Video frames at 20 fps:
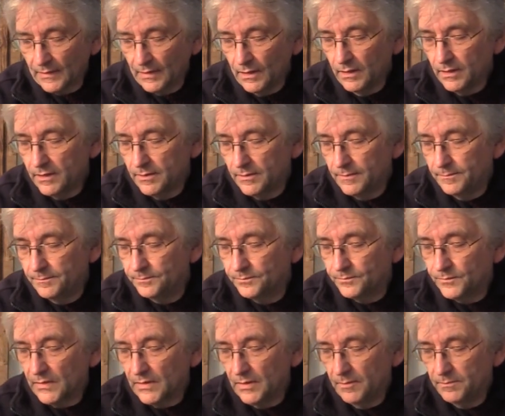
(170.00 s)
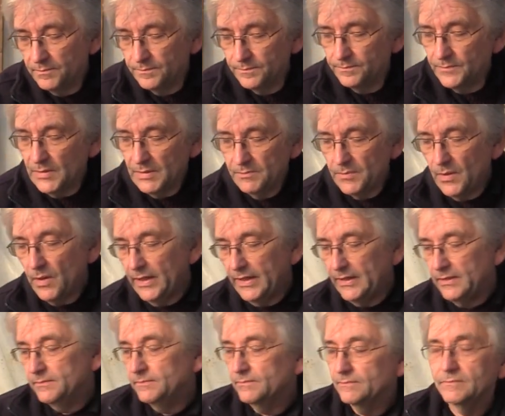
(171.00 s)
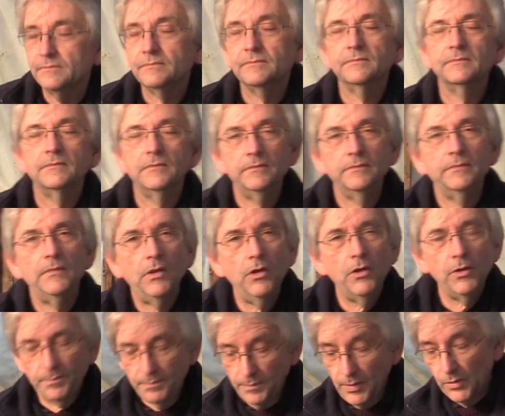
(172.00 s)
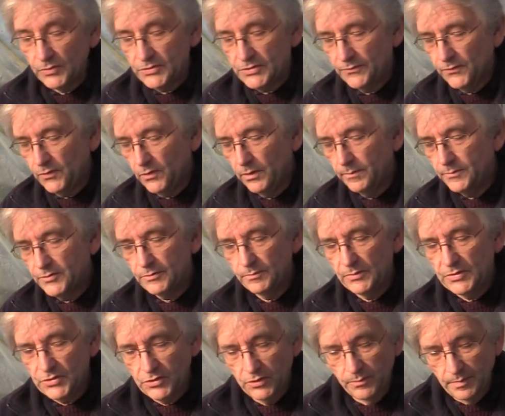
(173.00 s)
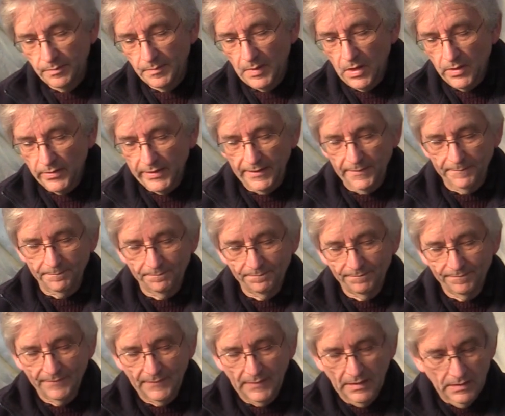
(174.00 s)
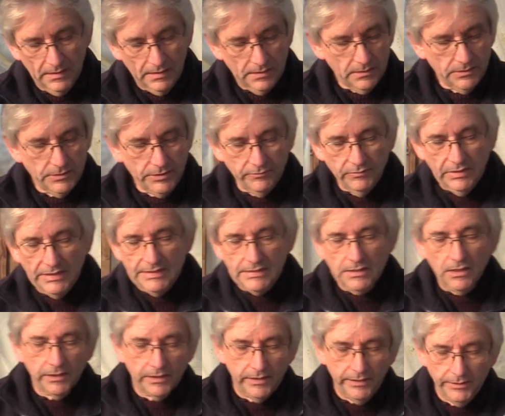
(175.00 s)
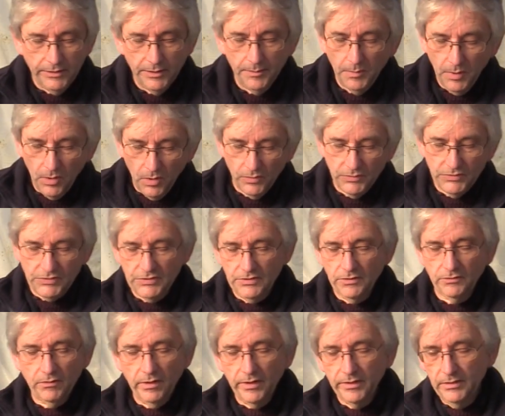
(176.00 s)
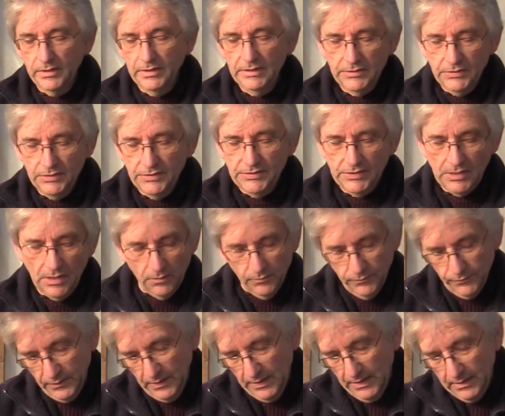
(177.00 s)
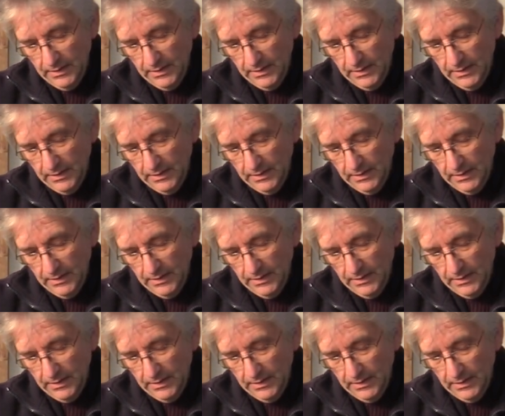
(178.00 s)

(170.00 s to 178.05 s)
than buying pots of herbs from a supermarket, because you're recycling your pots, you're growing these yourself.